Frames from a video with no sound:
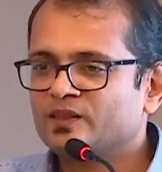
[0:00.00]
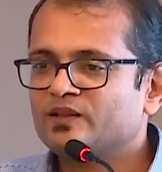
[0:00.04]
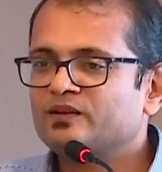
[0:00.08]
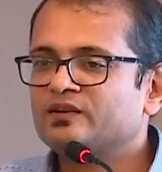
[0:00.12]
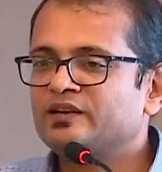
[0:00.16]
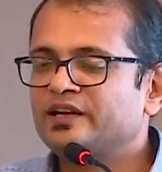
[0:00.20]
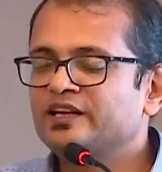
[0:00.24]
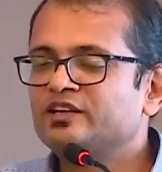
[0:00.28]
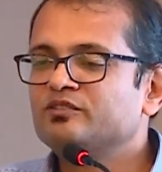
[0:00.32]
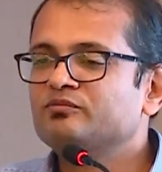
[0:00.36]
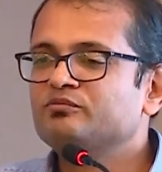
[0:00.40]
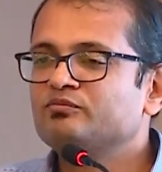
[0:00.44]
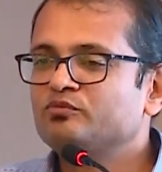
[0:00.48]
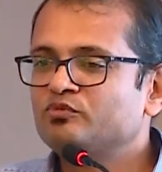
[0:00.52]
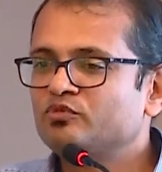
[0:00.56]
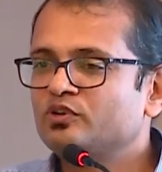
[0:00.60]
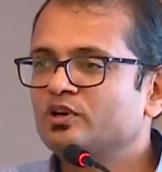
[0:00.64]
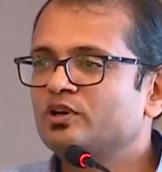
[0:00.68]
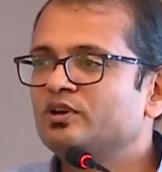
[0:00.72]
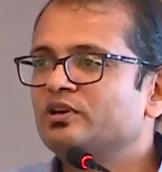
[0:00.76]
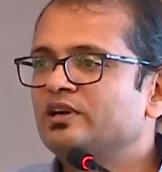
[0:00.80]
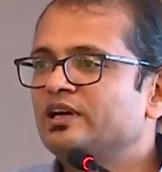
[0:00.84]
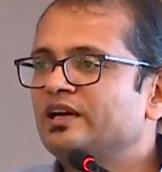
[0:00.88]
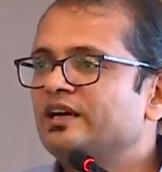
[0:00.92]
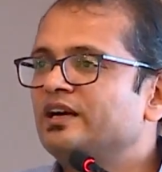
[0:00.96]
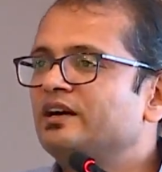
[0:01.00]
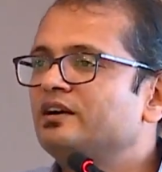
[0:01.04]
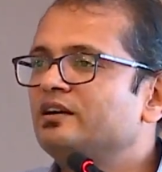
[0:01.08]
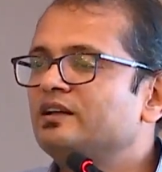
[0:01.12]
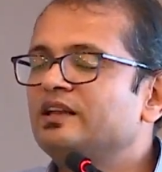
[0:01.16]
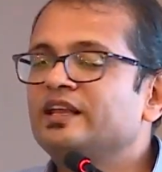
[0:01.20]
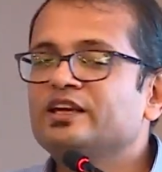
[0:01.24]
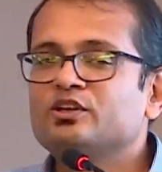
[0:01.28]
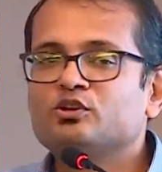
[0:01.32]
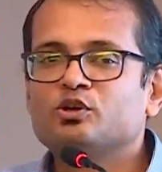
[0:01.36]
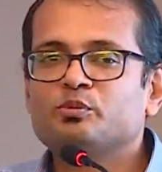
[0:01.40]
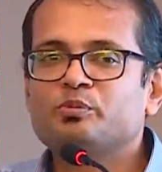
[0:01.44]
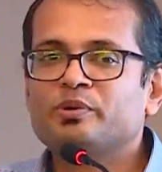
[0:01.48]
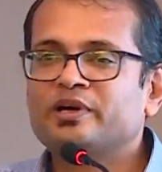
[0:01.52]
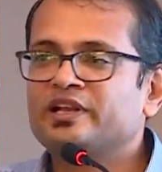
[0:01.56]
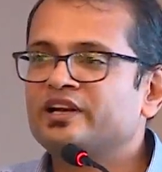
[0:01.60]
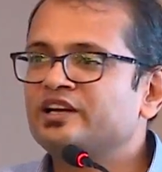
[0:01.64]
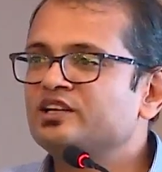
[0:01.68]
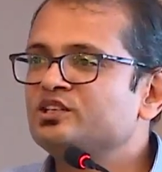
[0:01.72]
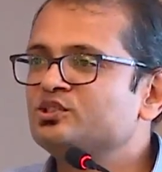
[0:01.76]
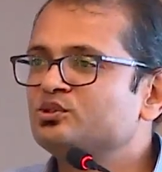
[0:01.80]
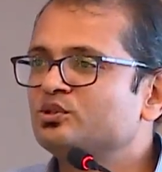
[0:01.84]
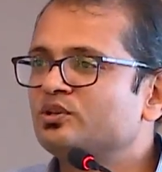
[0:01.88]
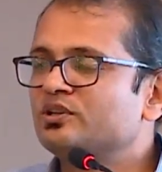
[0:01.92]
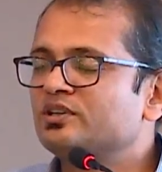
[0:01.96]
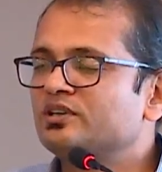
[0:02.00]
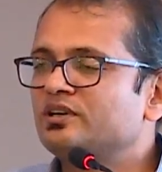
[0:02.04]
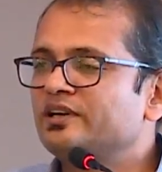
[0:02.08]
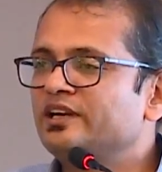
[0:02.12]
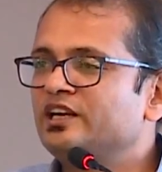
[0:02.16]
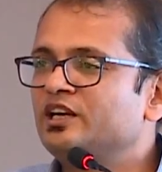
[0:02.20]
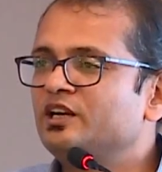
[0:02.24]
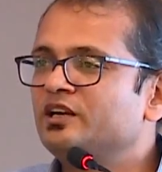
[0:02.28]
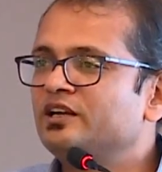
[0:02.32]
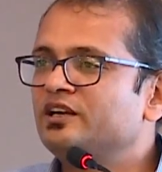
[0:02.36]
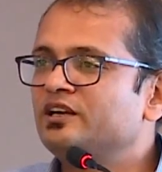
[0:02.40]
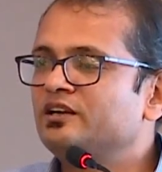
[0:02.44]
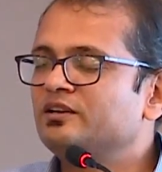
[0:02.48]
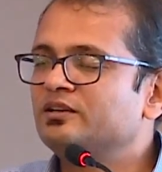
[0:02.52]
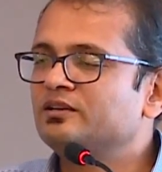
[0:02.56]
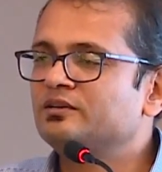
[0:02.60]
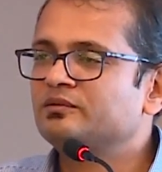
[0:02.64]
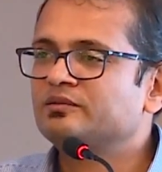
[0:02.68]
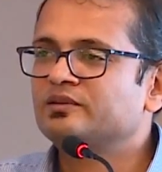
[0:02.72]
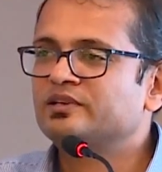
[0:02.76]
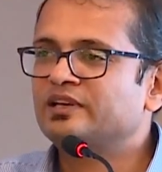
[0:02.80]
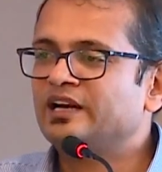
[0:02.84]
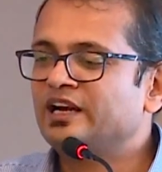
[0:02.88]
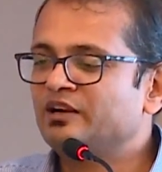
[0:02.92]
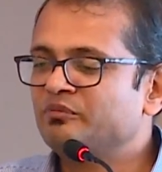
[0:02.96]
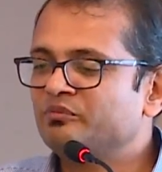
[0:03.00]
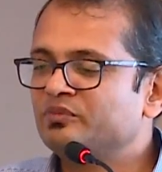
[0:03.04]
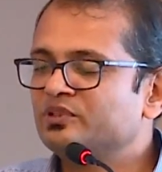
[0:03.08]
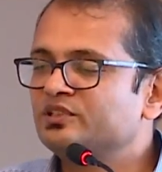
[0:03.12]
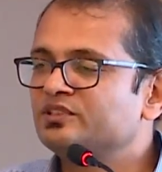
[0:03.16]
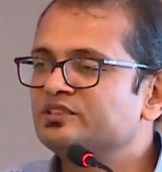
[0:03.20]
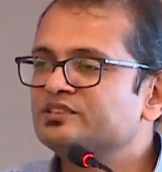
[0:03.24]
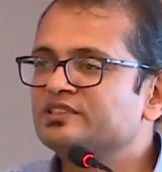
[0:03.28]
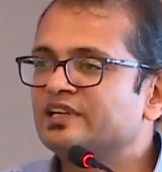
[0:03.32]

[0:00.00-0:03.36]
Like for like your parents or grandmothers,